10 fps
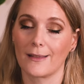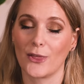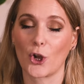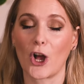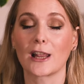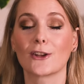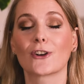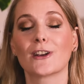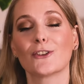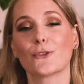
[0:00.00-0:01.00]
The
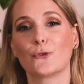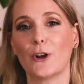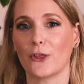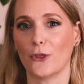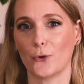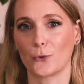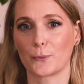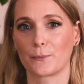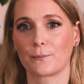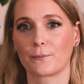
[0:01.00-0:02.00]
color is fun though.
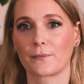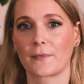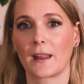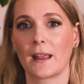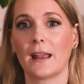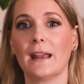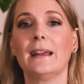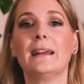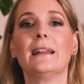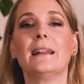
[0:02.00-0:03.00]

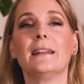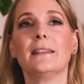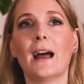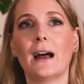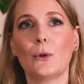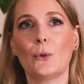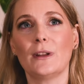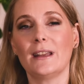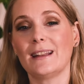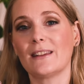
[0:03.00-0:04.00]
Now,
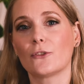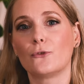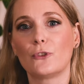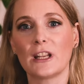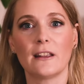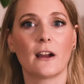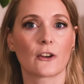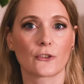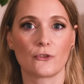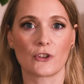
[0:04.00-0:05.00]
it is really
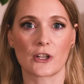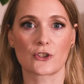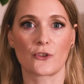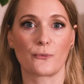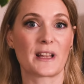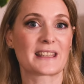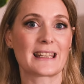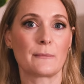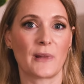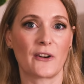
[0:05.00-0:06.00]
hard to judge if my
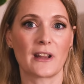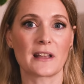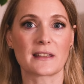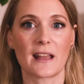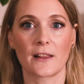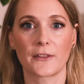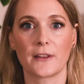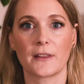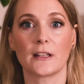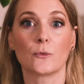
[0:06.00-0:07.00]
skin barrier is
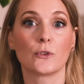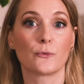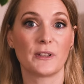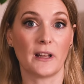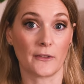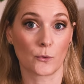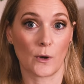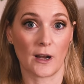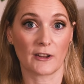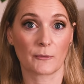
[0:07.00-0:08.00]
healthier than it would have been
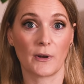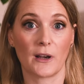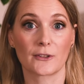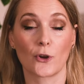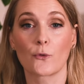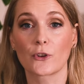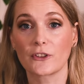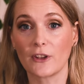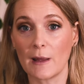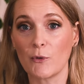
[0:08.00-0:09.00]
otherwise, but over the
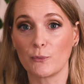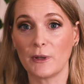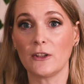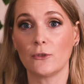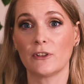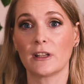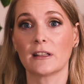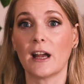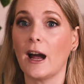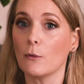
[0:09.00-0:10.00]
time of me using it,
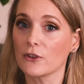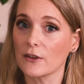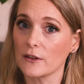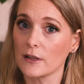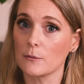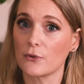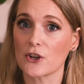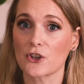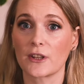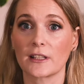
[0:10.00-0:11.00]
I was under the
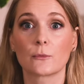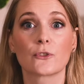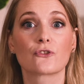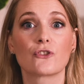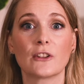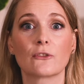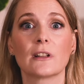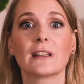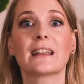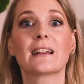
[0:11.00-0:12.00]
impression that it was
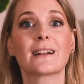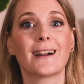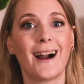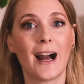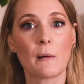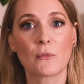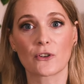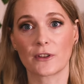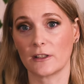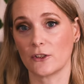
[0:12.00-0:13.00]
generally
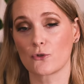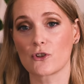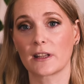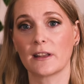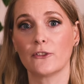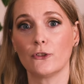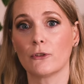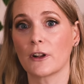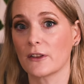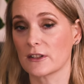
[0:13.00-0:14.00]
calmer than it usually is
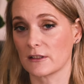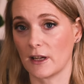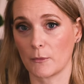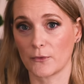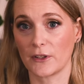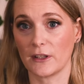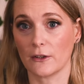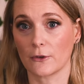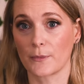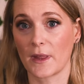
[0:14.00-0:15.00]
during this time of the
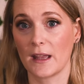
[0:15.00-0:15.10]
year.